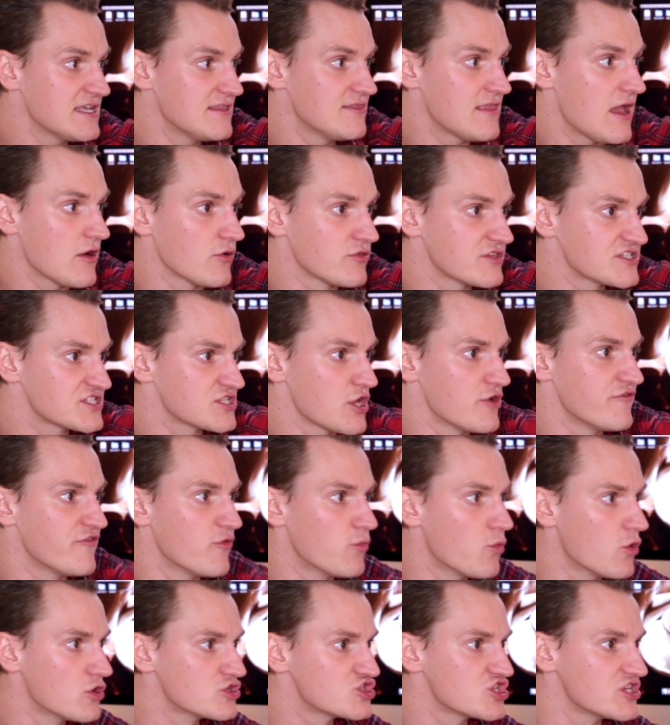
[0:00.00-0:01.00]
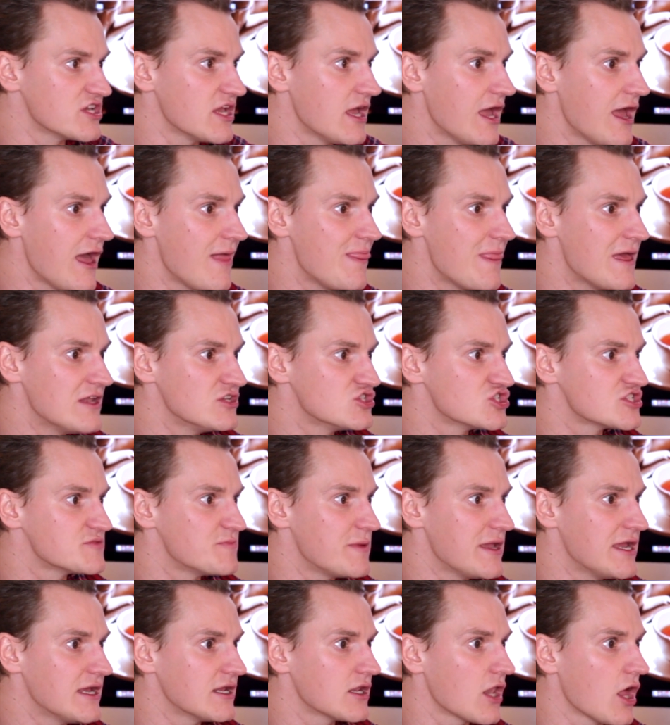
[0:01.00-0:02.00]
sitting there on the sofa watching it and then
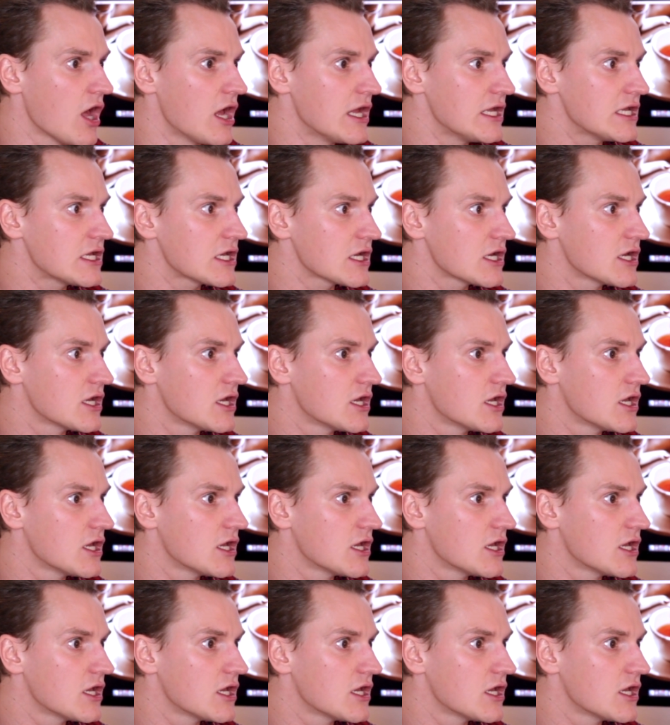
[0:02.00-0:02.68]
just being like,